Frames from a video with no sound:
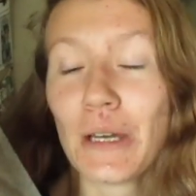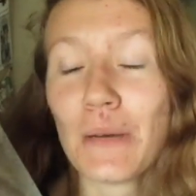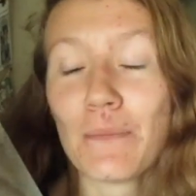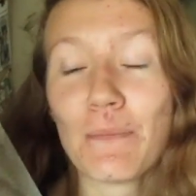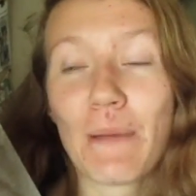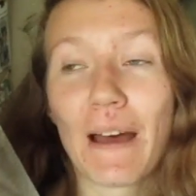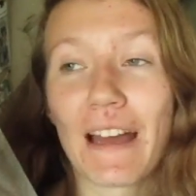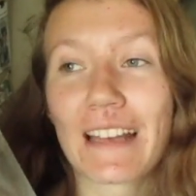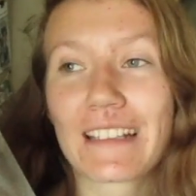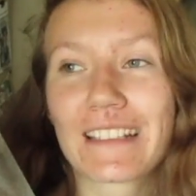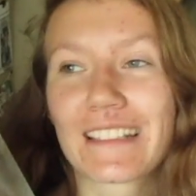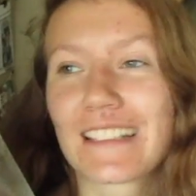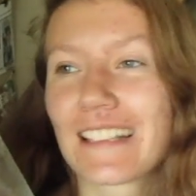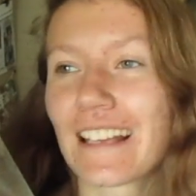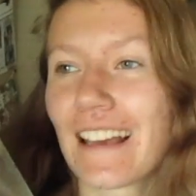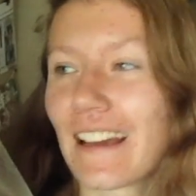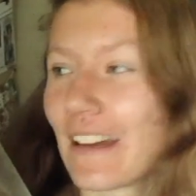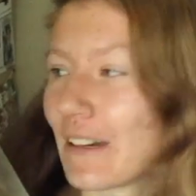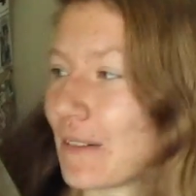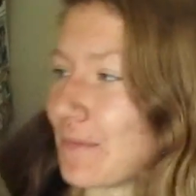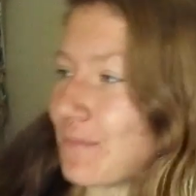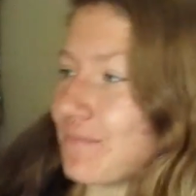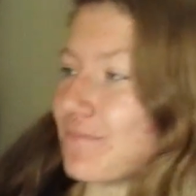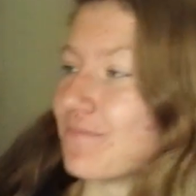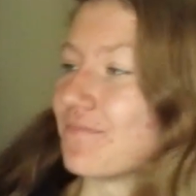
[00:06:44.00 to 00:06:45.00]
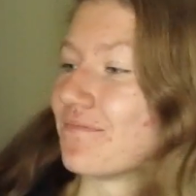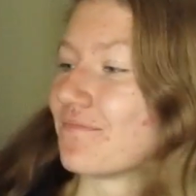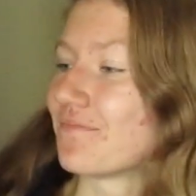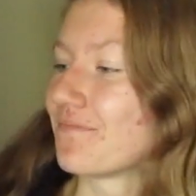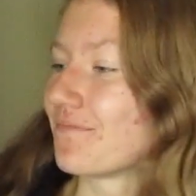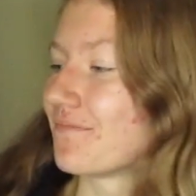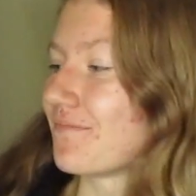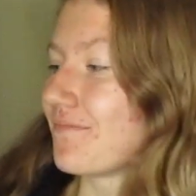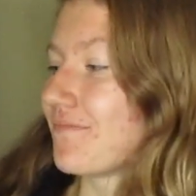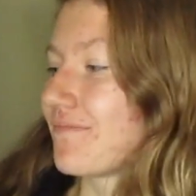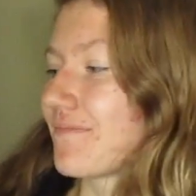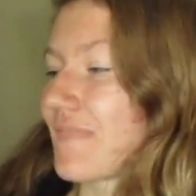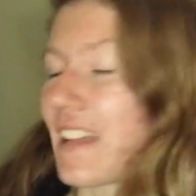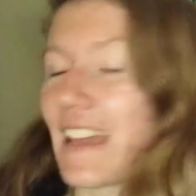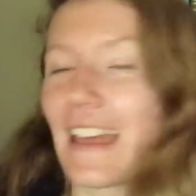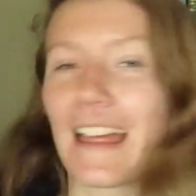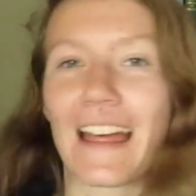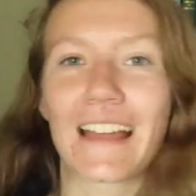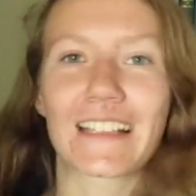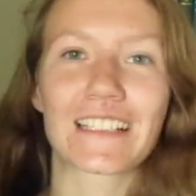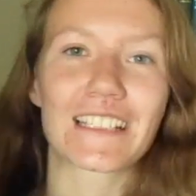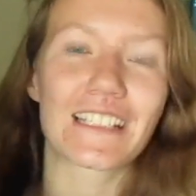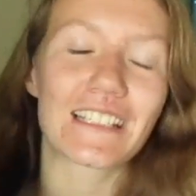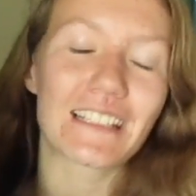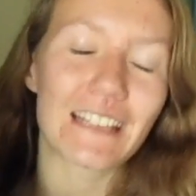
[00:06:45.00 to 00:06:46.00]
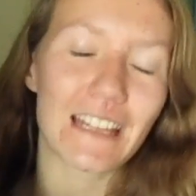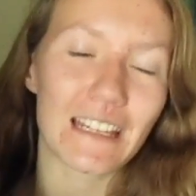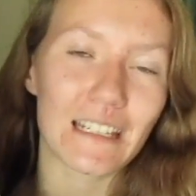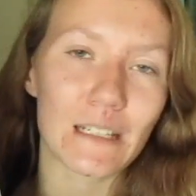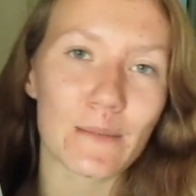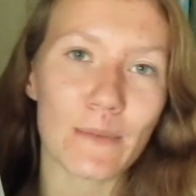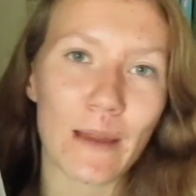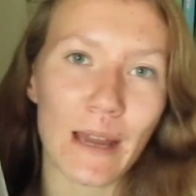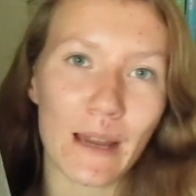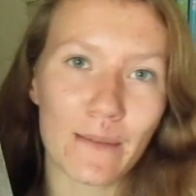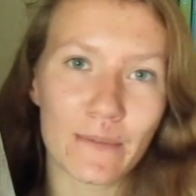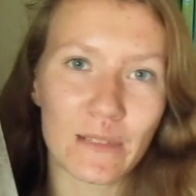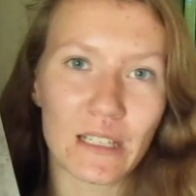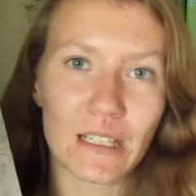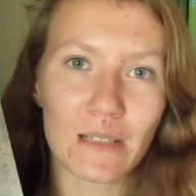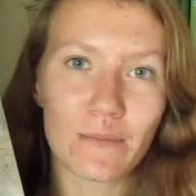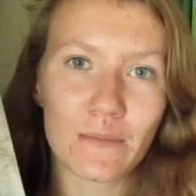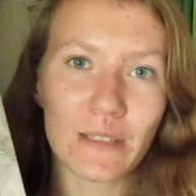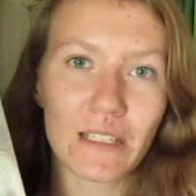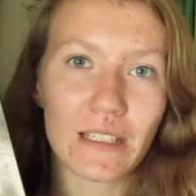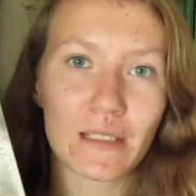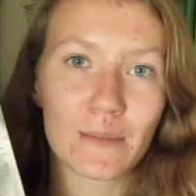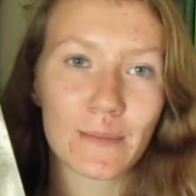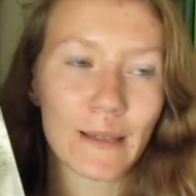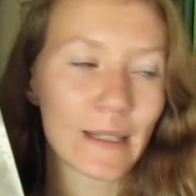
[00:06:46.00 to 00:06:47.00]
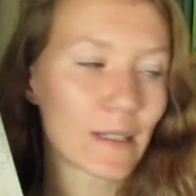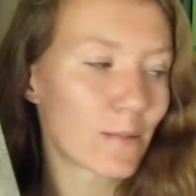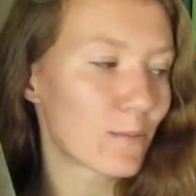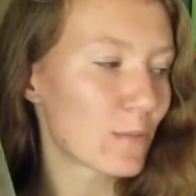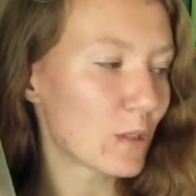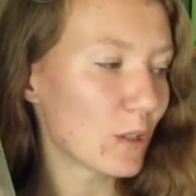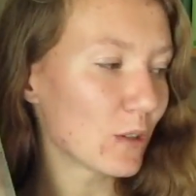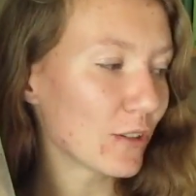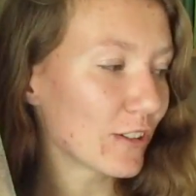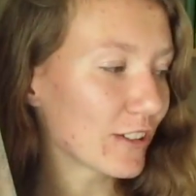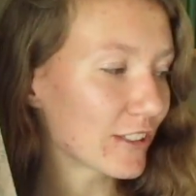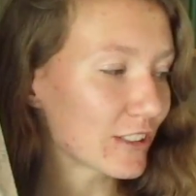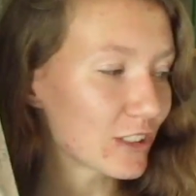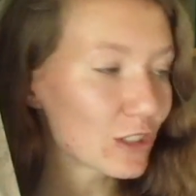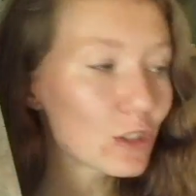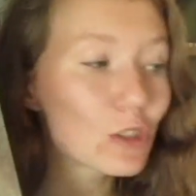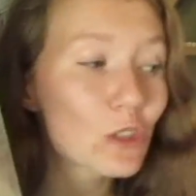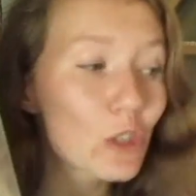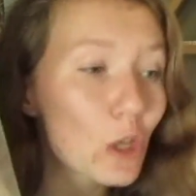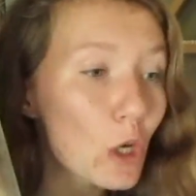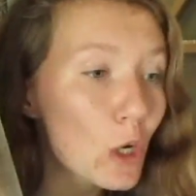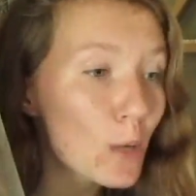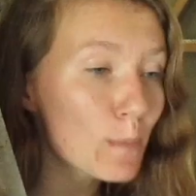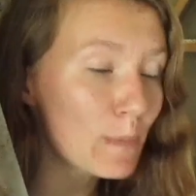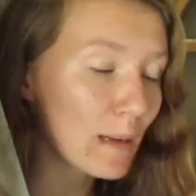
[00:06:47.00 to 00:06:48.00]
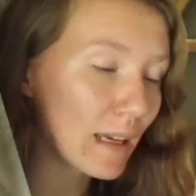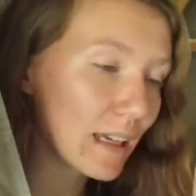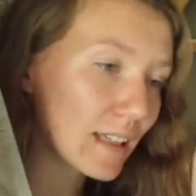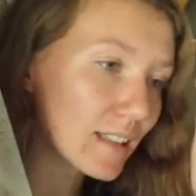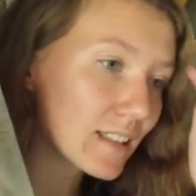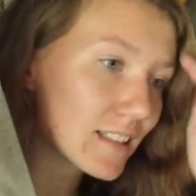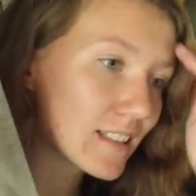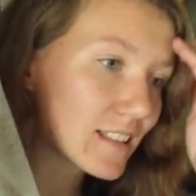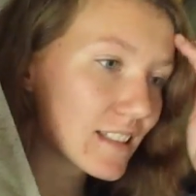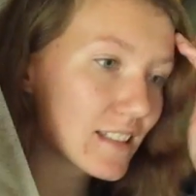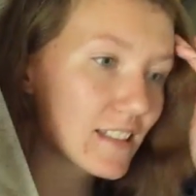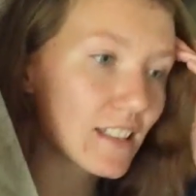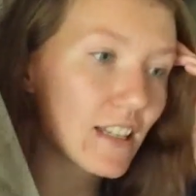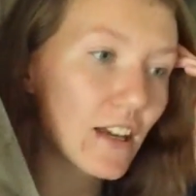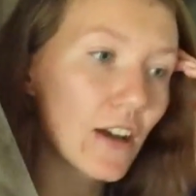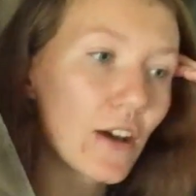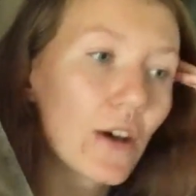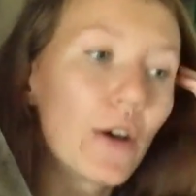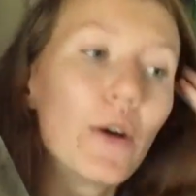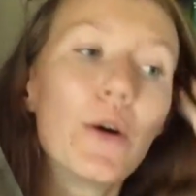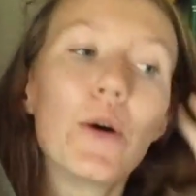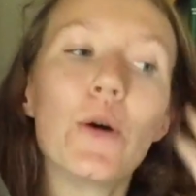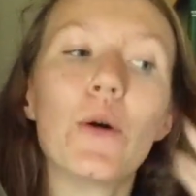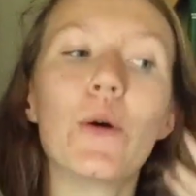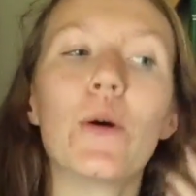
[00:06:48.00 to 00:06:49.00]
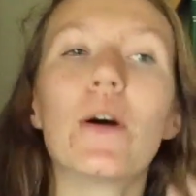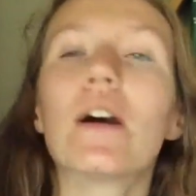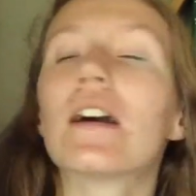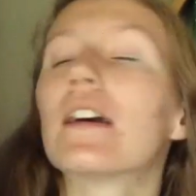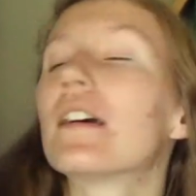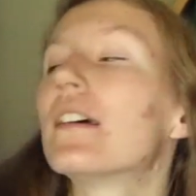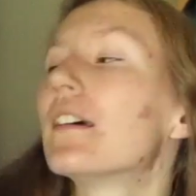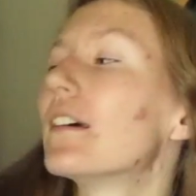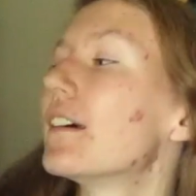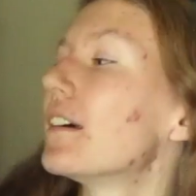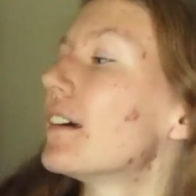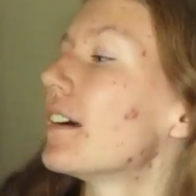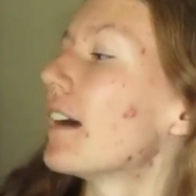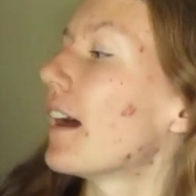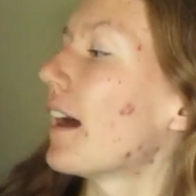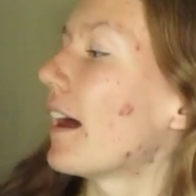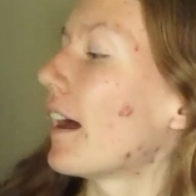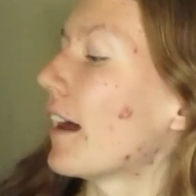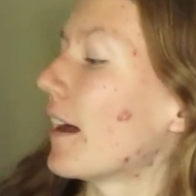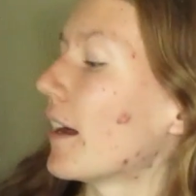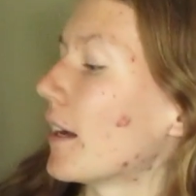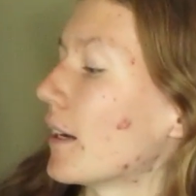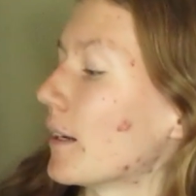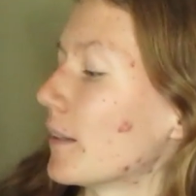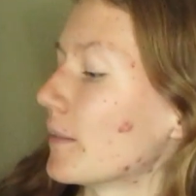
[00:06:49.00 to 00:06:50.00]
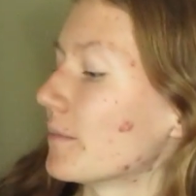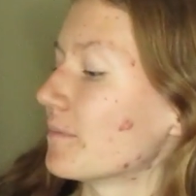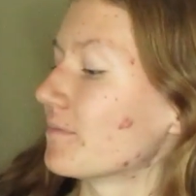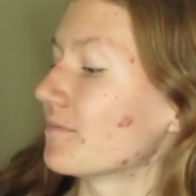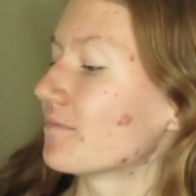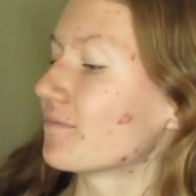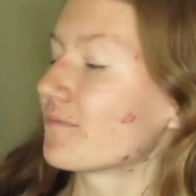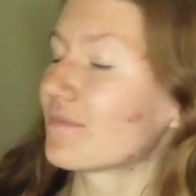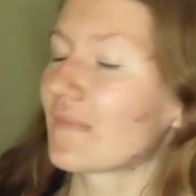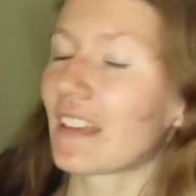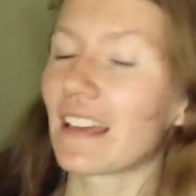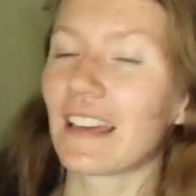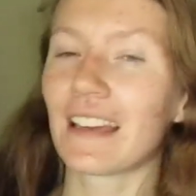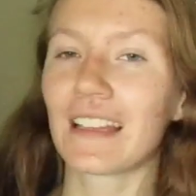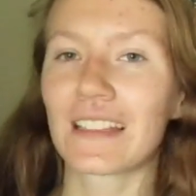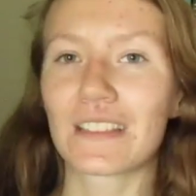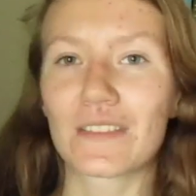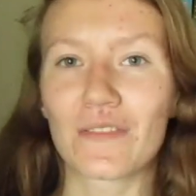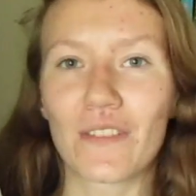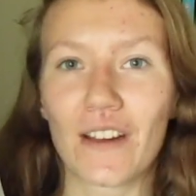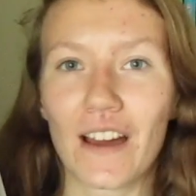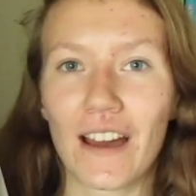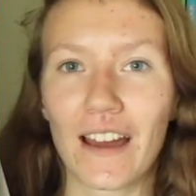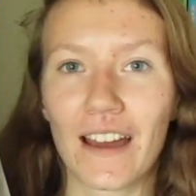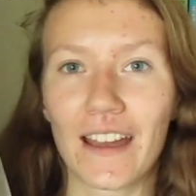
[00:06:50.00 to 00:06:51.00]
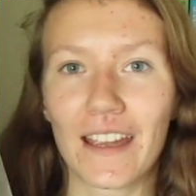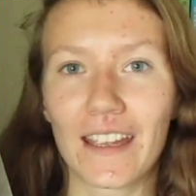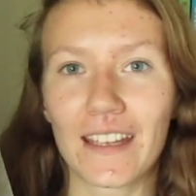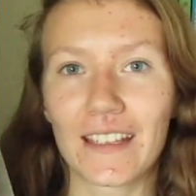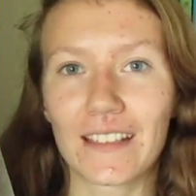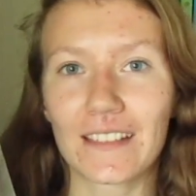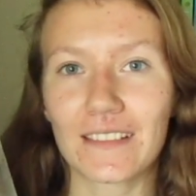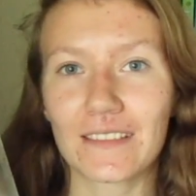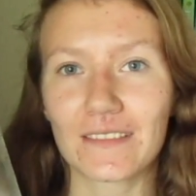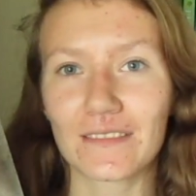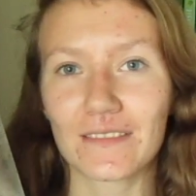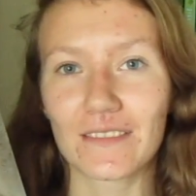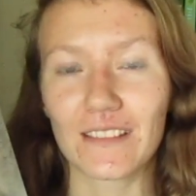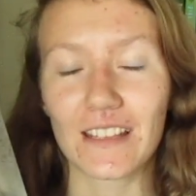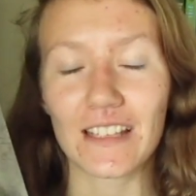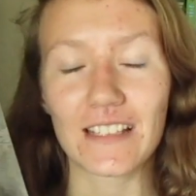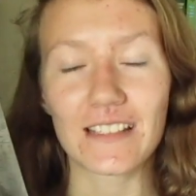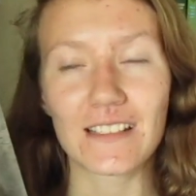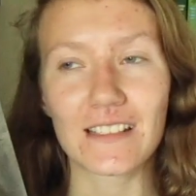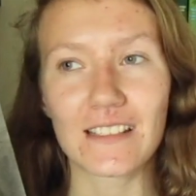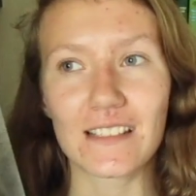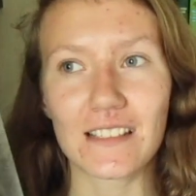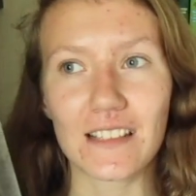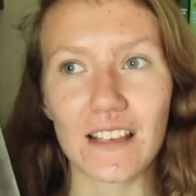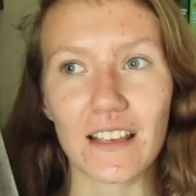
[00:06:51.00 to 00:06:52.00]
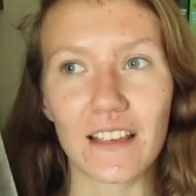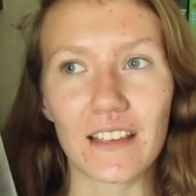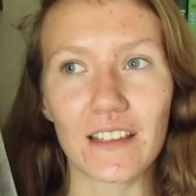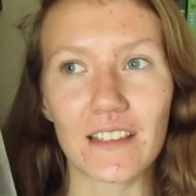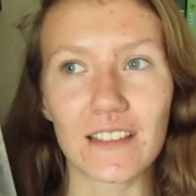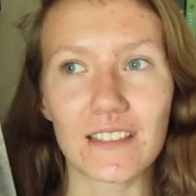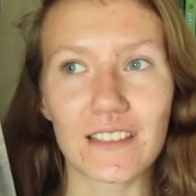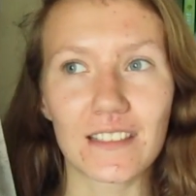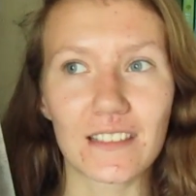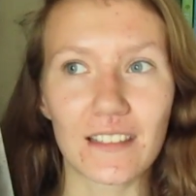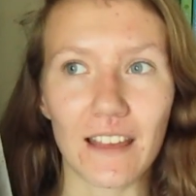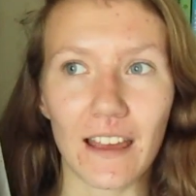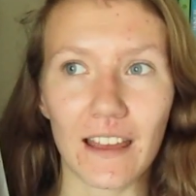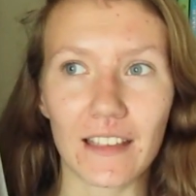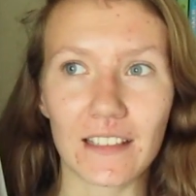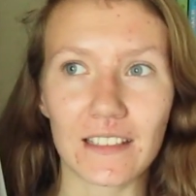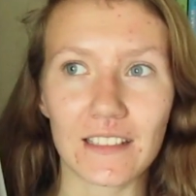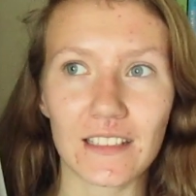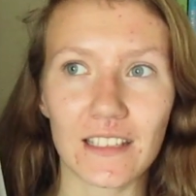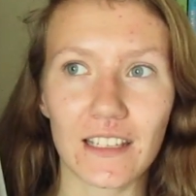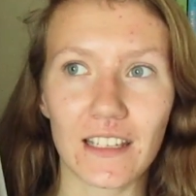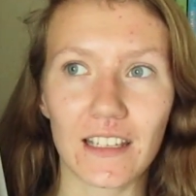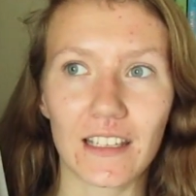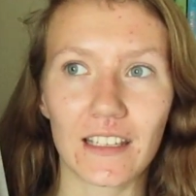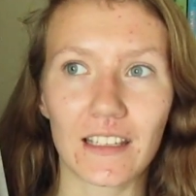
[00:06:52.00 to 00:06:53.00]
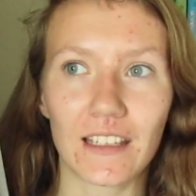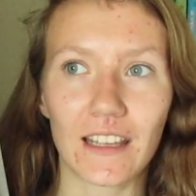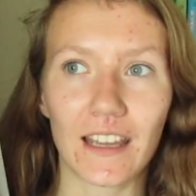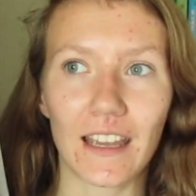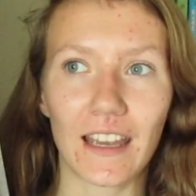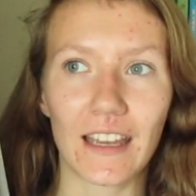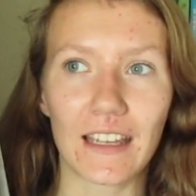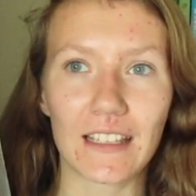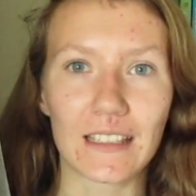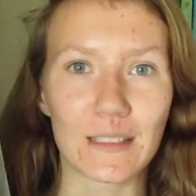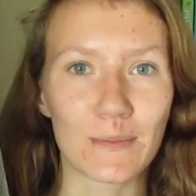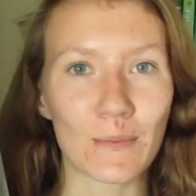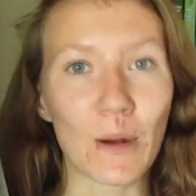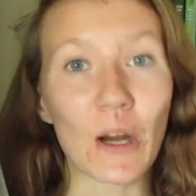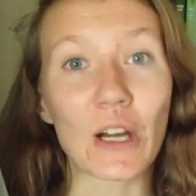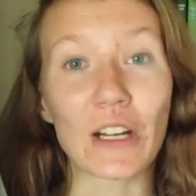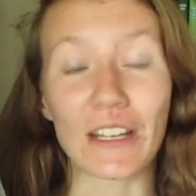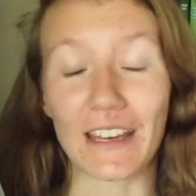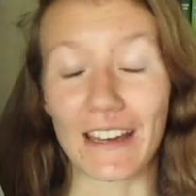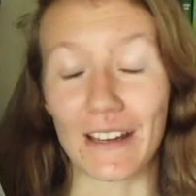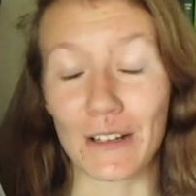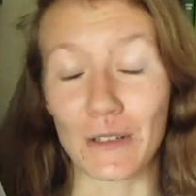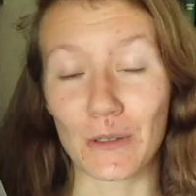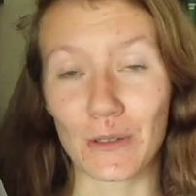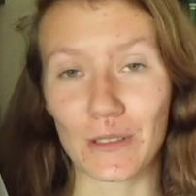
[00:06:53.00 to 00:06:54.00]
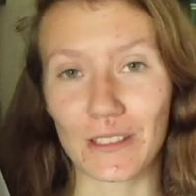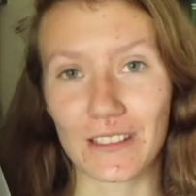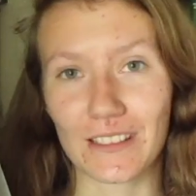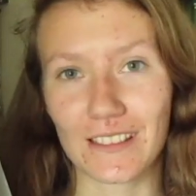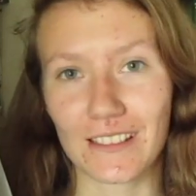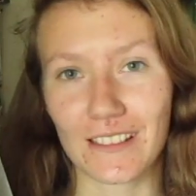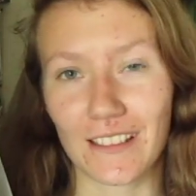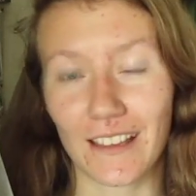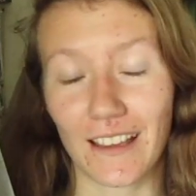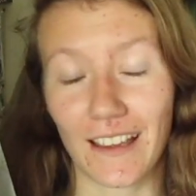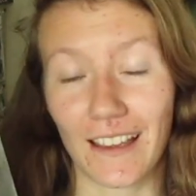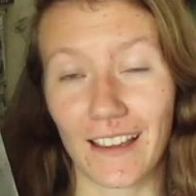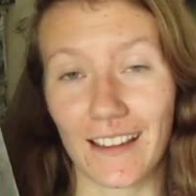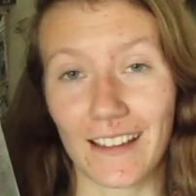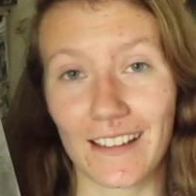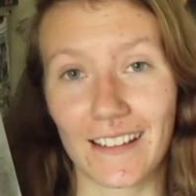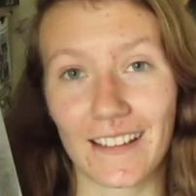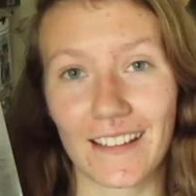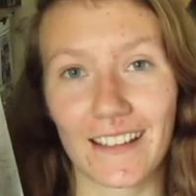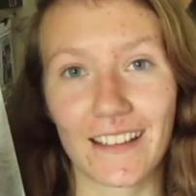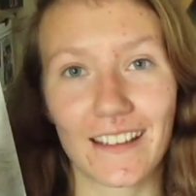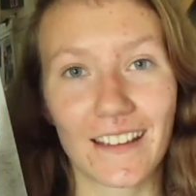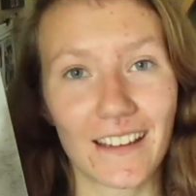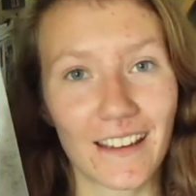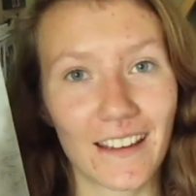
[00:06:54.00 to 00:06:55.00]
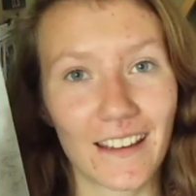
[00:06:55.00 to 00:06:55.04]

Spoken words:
But that didn't end up happening because my computer is stupid, so it's fine. This is set in a smart house, and